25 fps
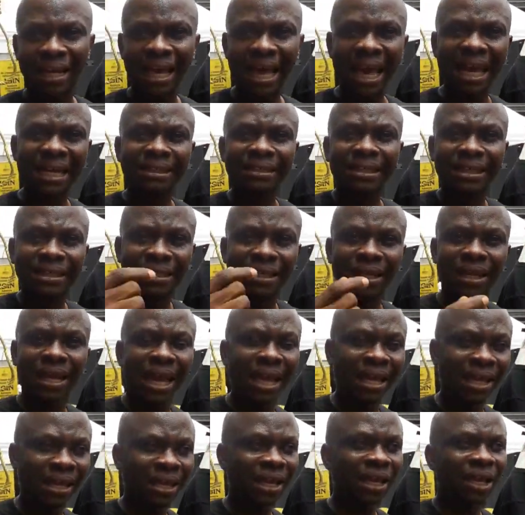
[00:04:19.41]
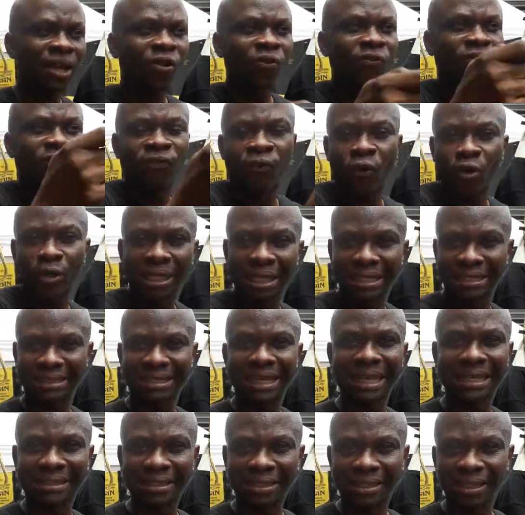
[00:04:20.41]
and dislike for the
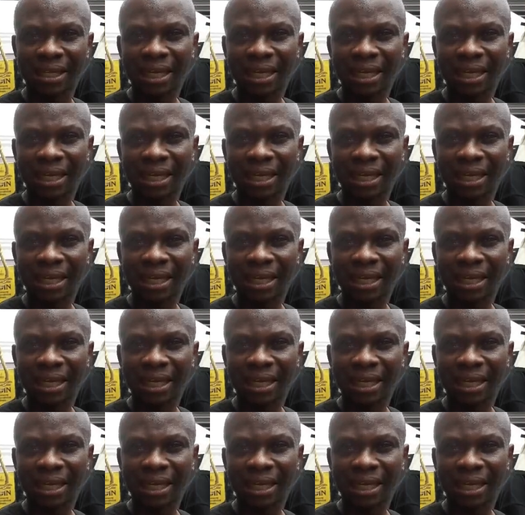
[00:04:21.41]
state.